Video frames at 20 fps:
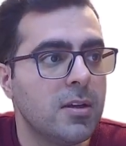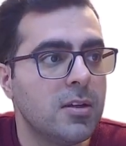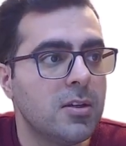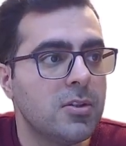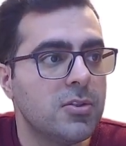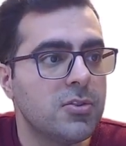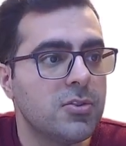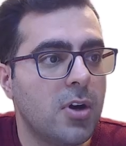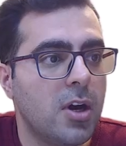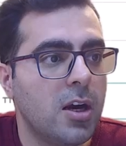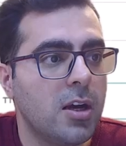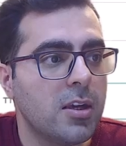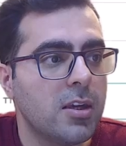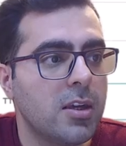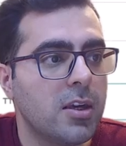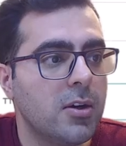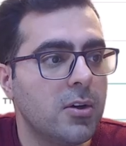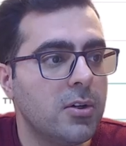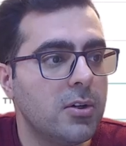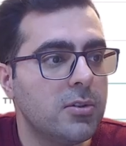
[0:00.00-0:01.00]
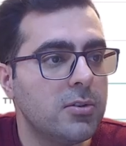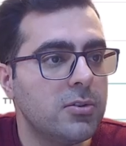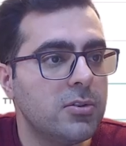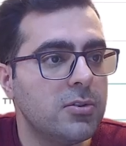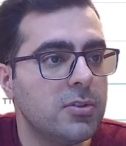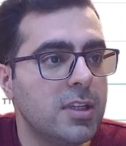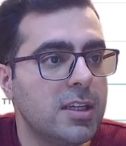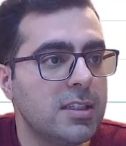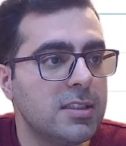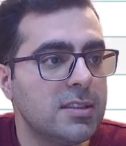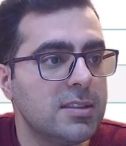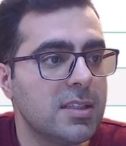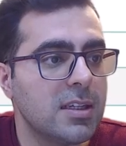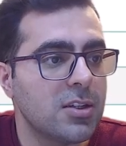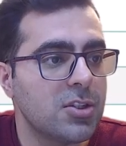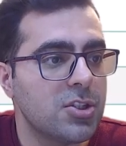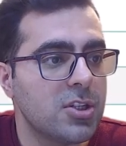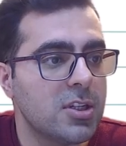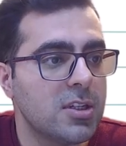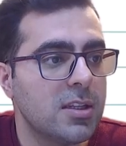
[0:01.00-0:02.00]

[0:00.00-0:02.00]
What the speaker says: So I go to the section